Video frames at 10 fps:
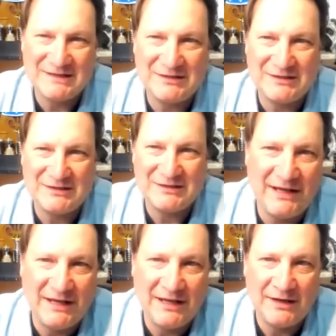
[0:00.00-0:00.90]
can play
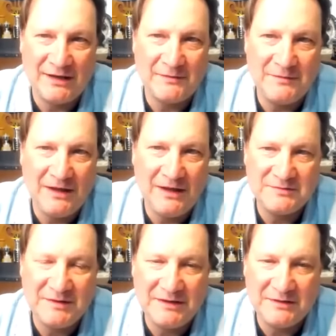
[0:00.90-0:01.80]
again. There's
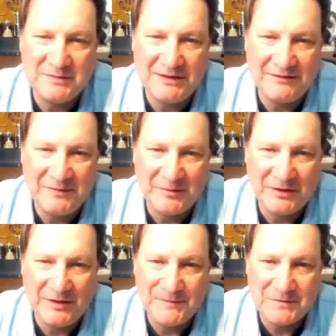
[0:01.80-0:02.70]
plenty of
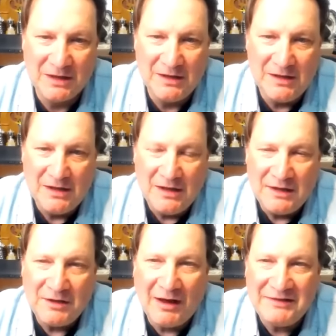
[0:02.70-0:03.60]
people.
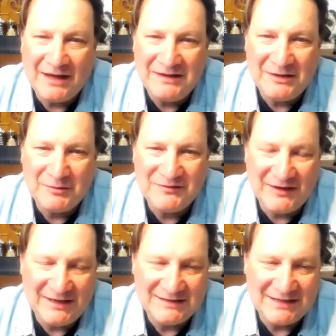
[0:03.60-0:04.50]
No, I what's
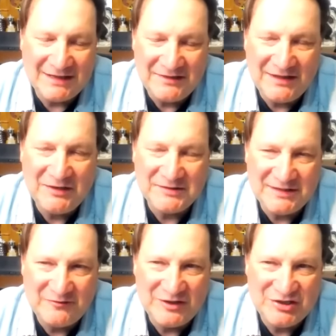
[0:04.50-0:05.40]
funny is I think you'll
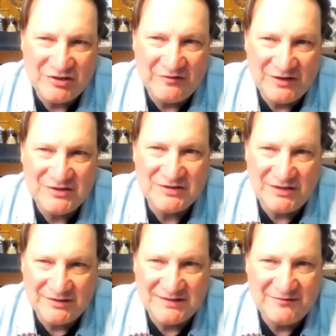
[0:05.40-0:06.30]
see Fisher. If Fisher's in,
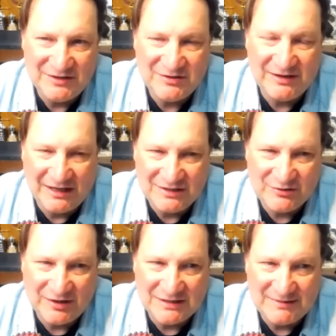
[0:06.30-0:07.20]
you'll see Fisher against
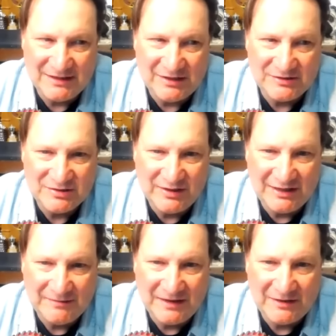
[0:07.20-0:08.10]
Crosby. Straight
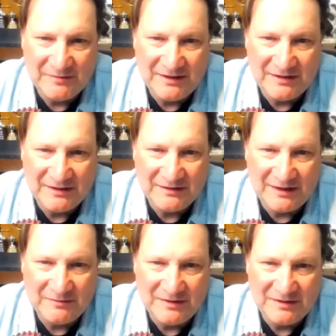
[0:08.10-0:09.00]
up, that'll be the
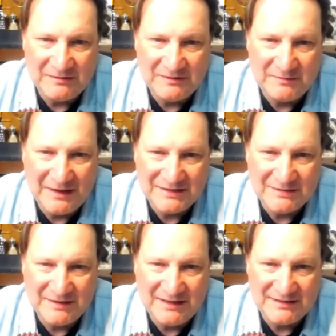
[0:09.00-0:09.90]

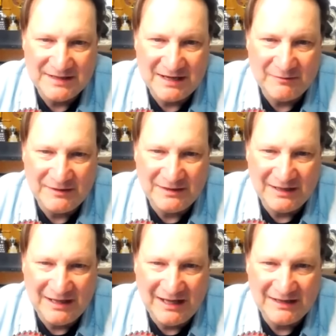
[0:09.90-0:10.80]
matchup that he's got when they
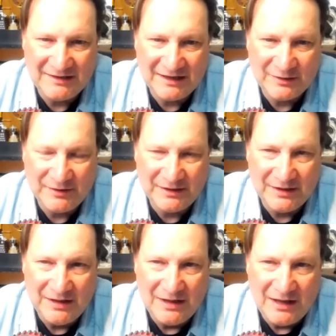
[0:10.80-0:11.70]
can get that going.
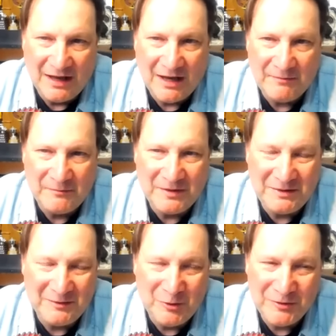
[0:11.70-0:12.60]
But
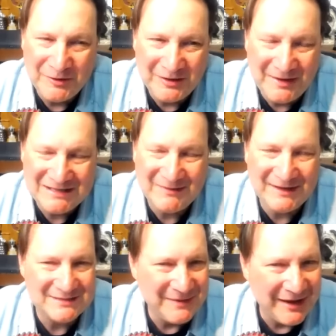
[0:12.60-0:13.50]
who they're going to match up
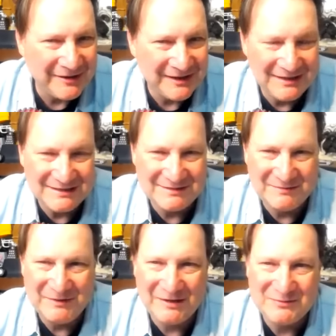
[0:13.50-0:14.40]
against Malkin
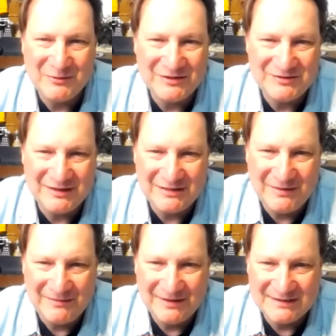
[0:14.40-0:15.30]
becomes more interesting to
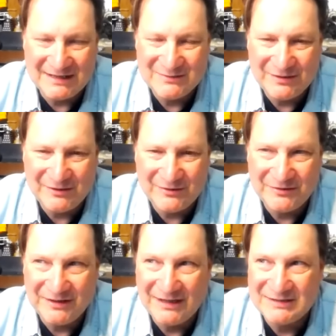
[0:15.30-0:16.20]
me, because that's where the whole
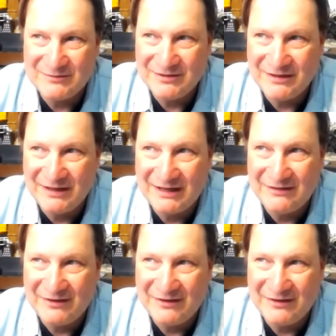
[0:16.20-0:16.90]
thing gets really kind of